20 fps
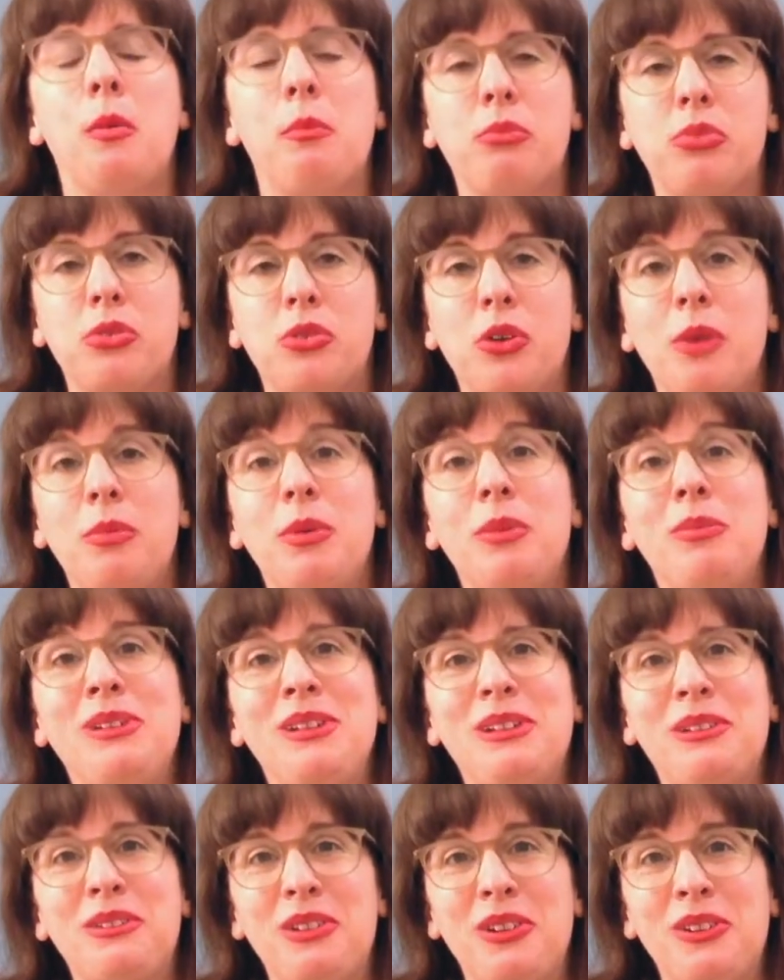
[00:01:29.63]

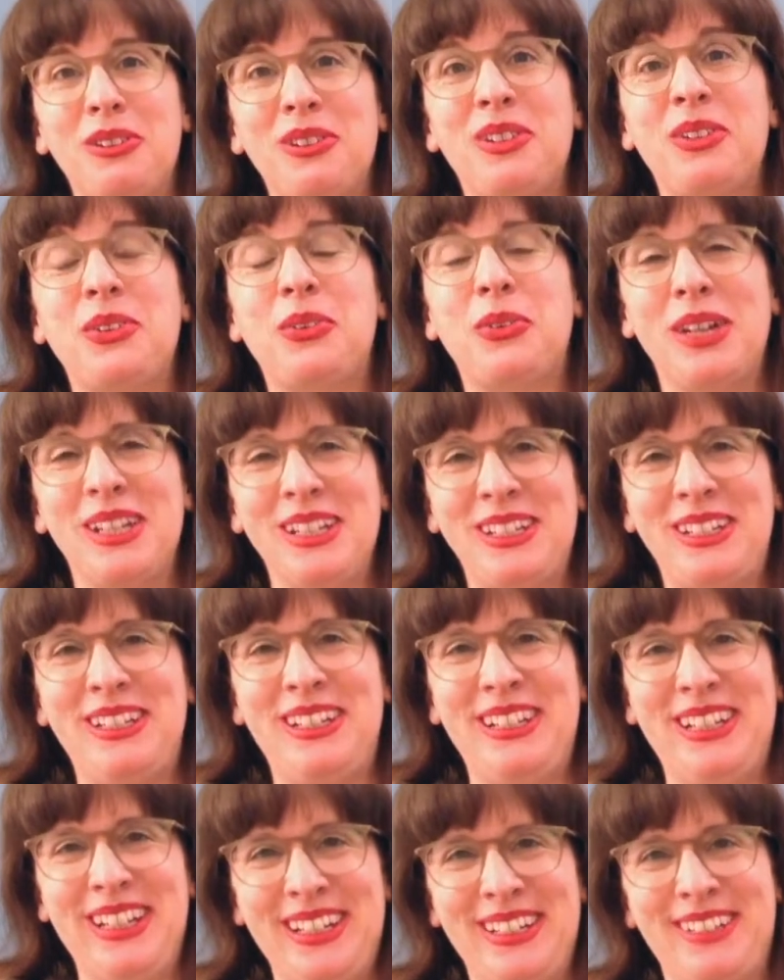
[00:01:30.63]
probably around
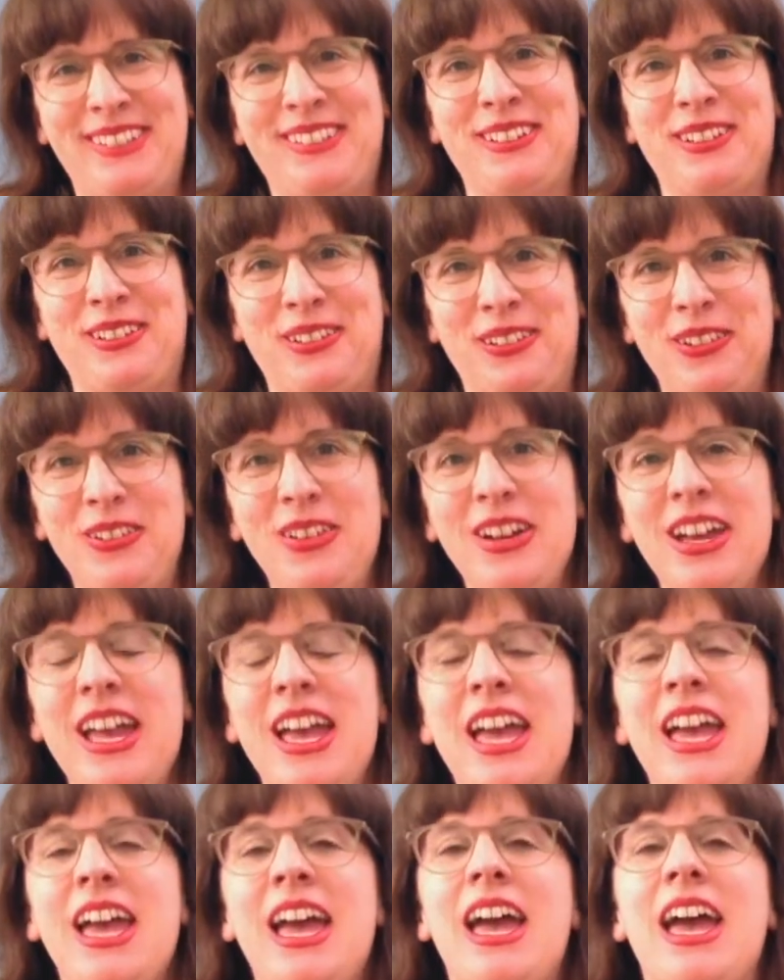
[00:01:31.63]
20 years ago
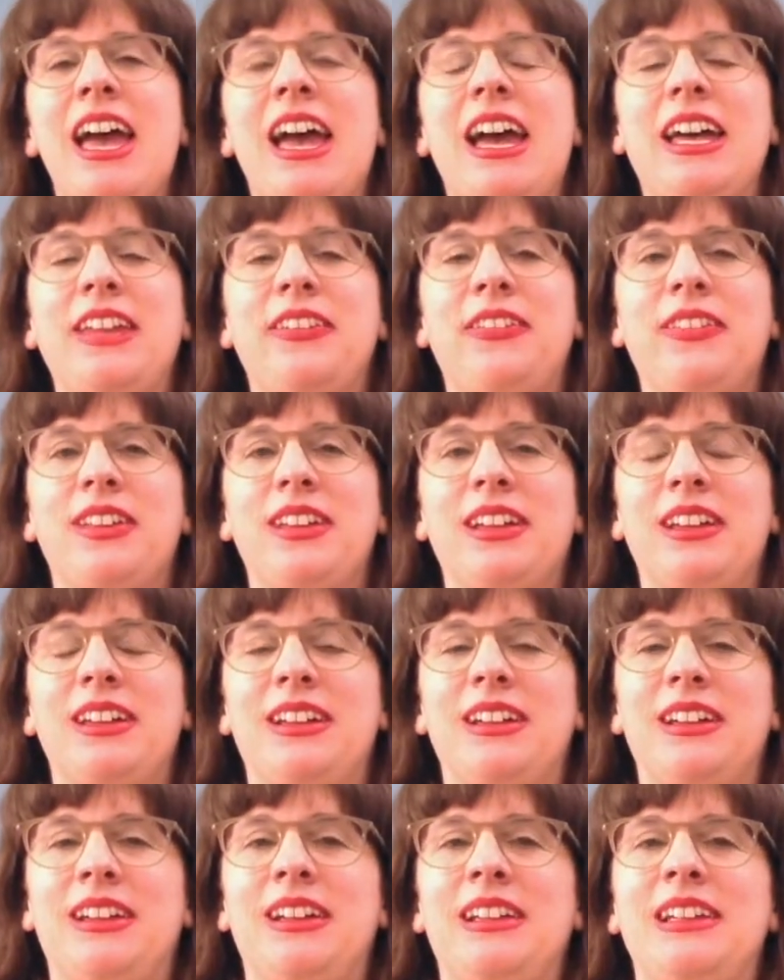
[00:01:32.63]
at
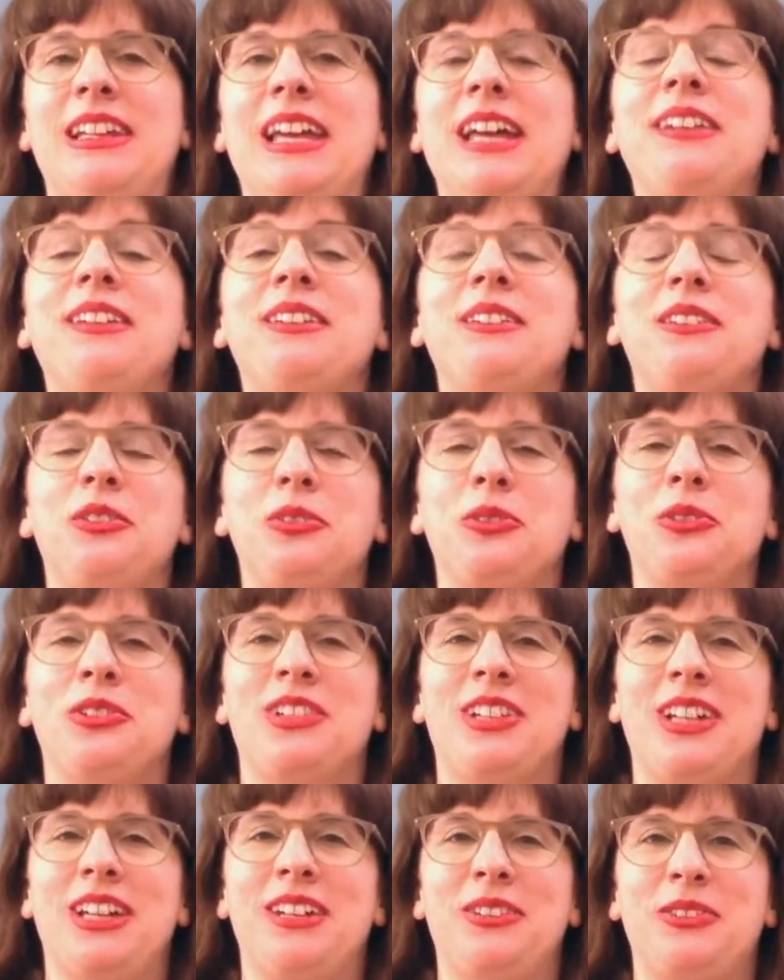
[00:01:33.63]
the Landesjugend
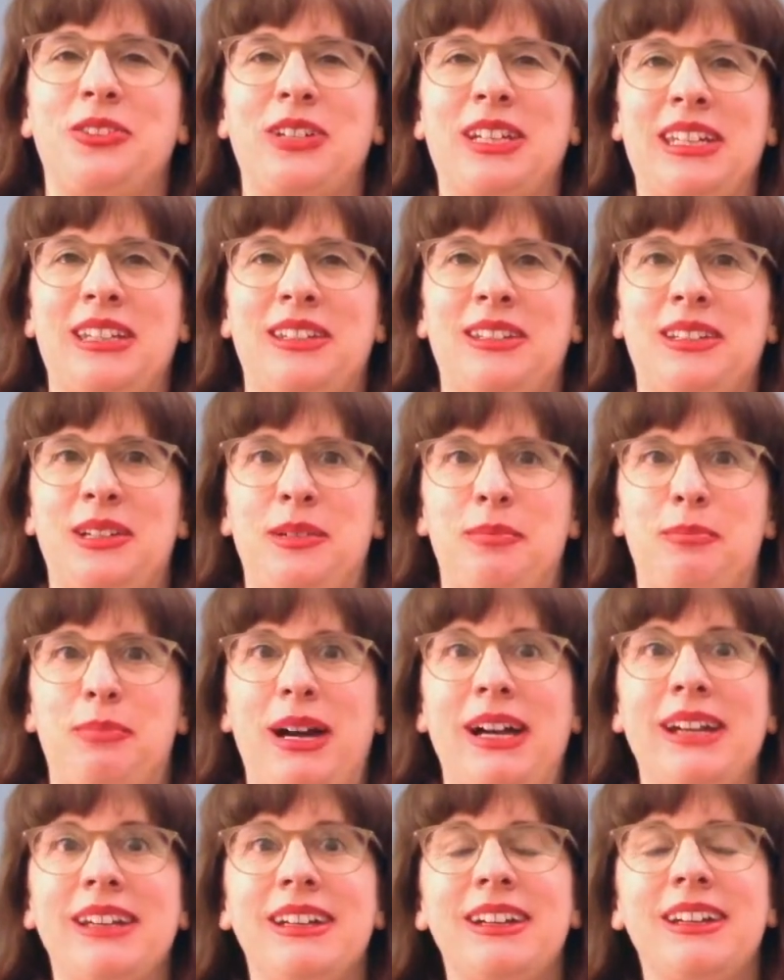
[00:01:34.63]
Jazz Orchester
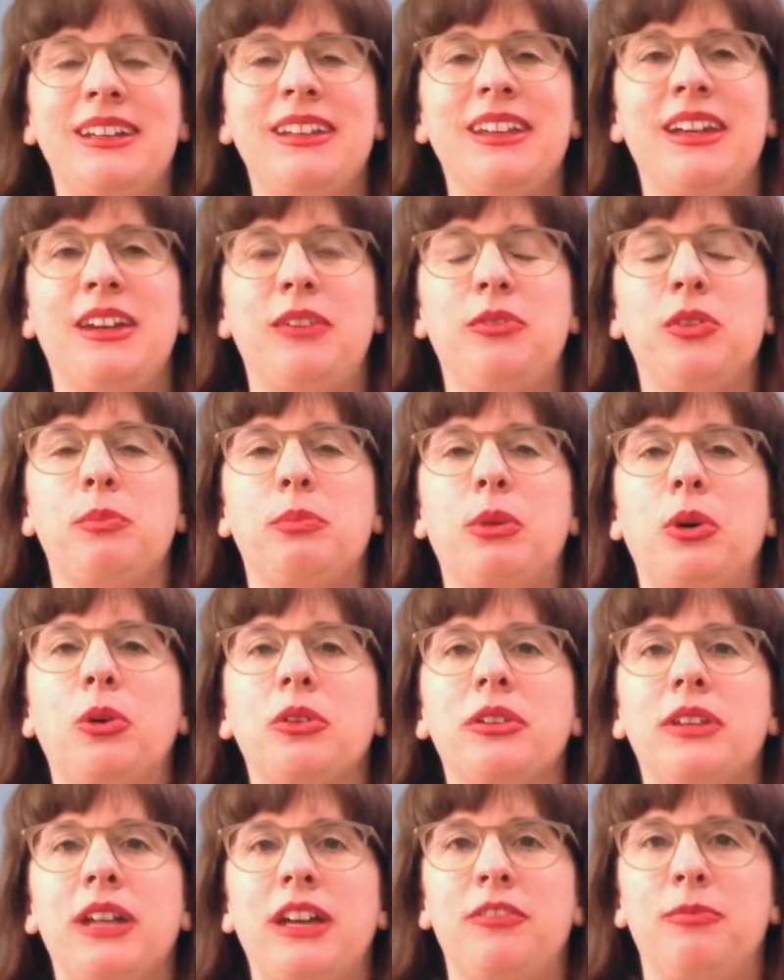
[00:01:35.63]
Bayern. We
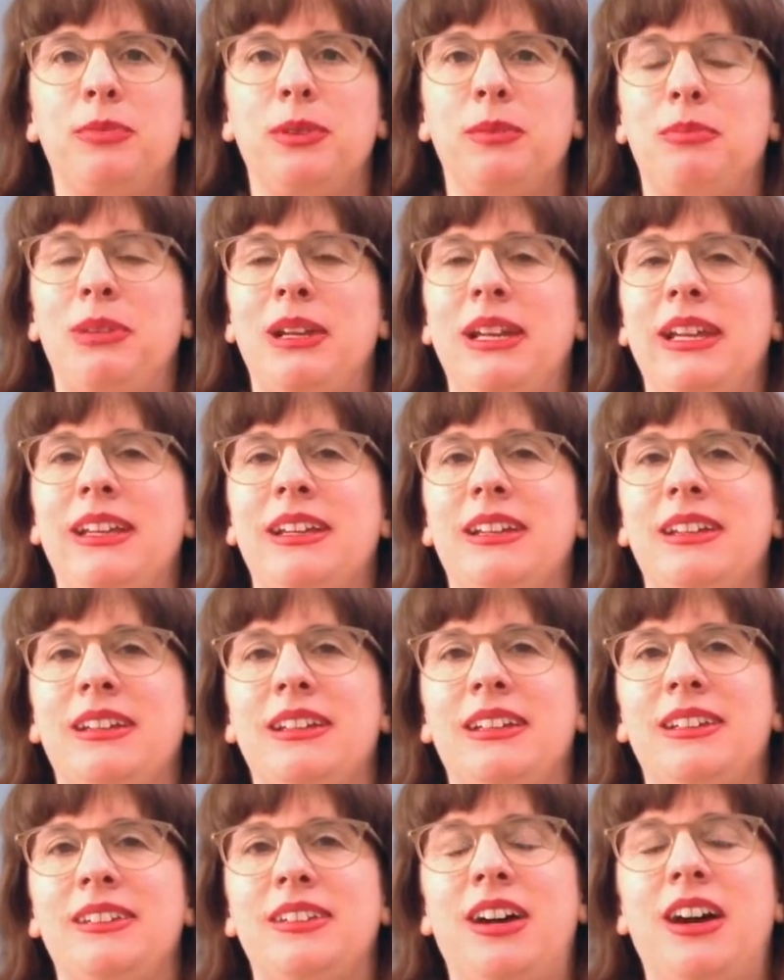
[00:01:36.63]
both have been playing
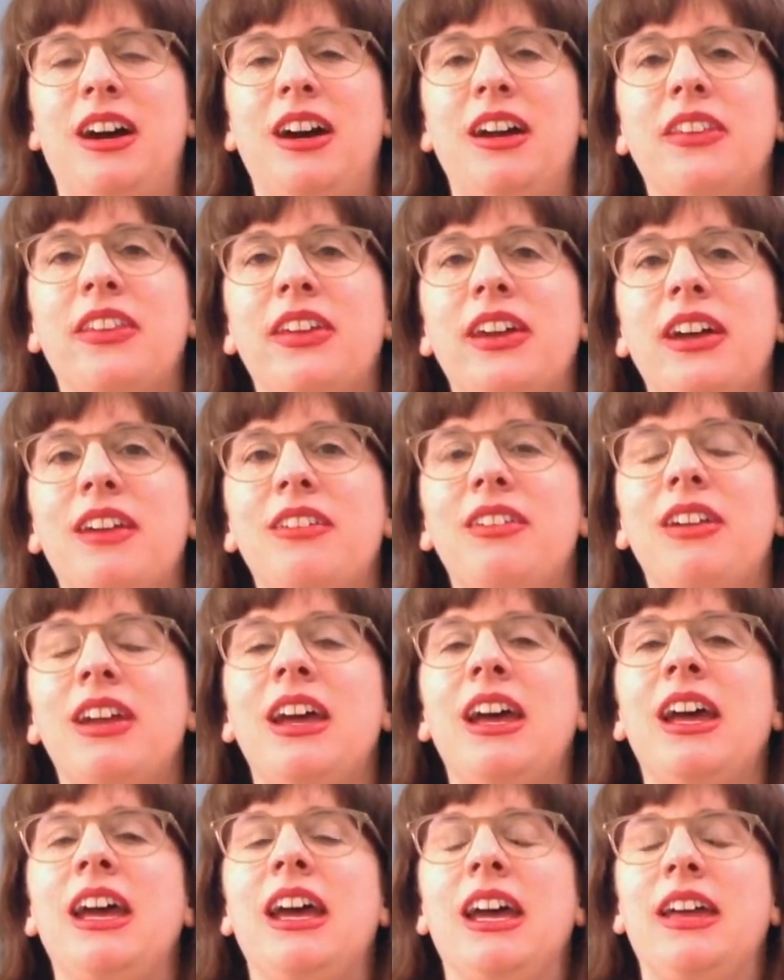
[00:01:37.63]
guitar there,
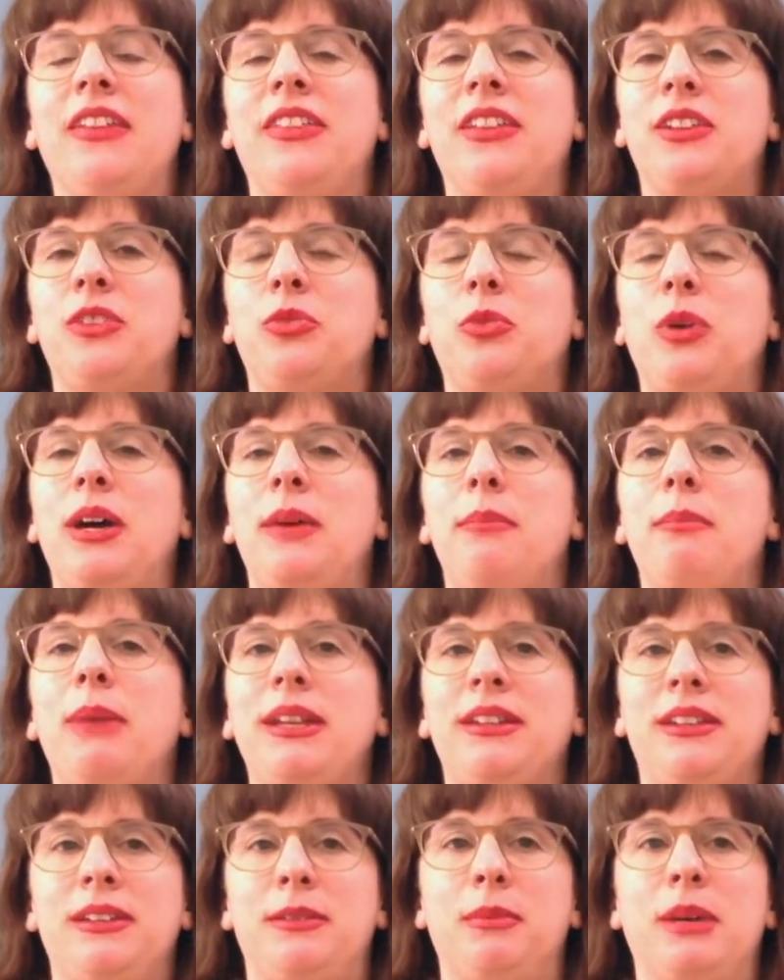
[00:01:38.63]
and that's where I
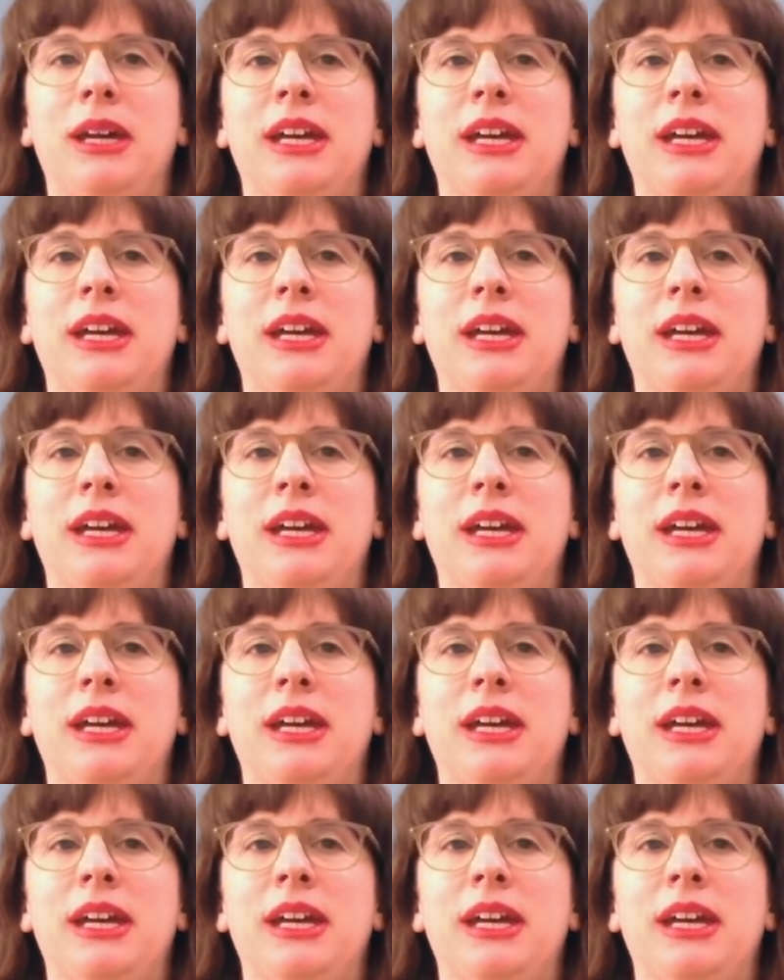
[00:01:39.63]
met him.